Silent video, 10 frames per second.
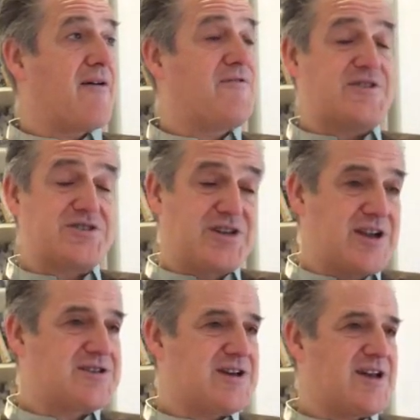
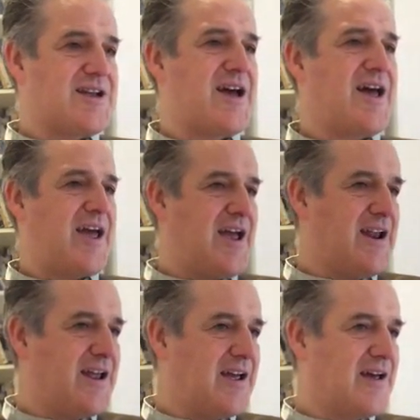facilitate a
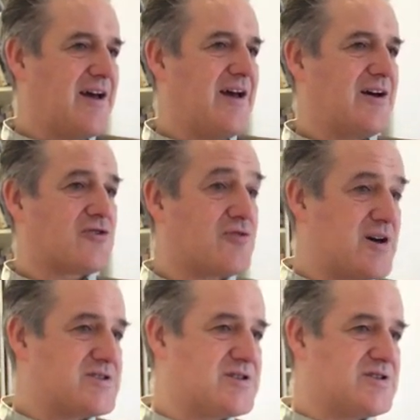healing a
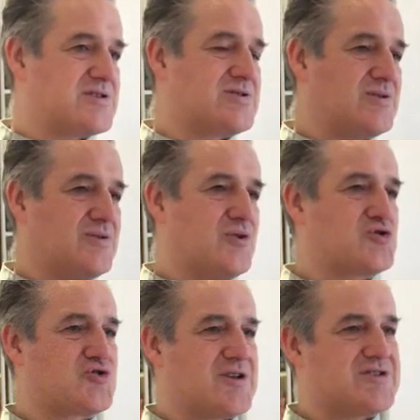crisis or,
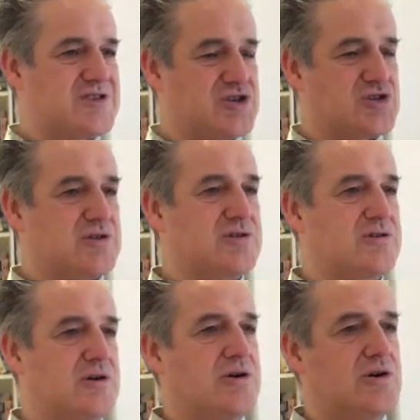transition
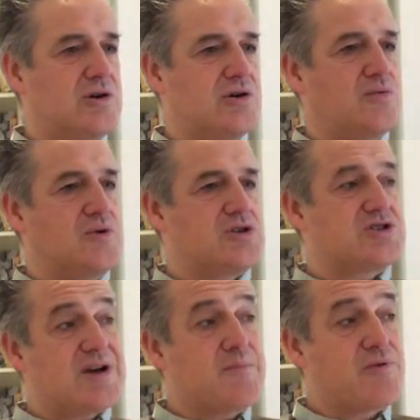
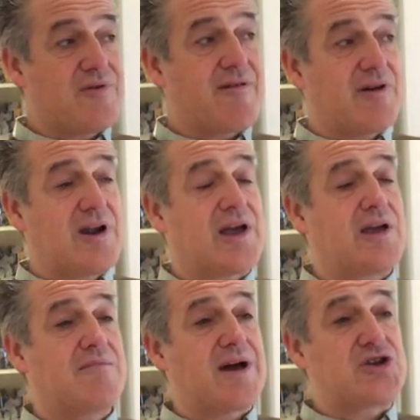which temporarily
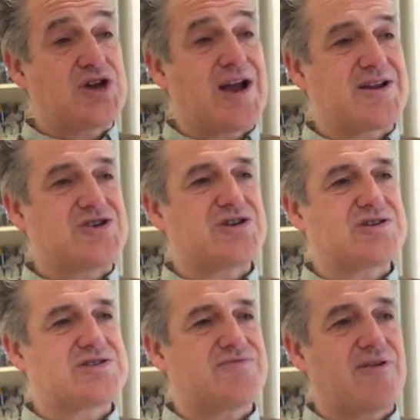may challenge
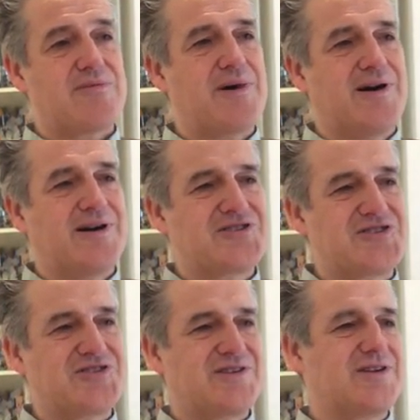us very much.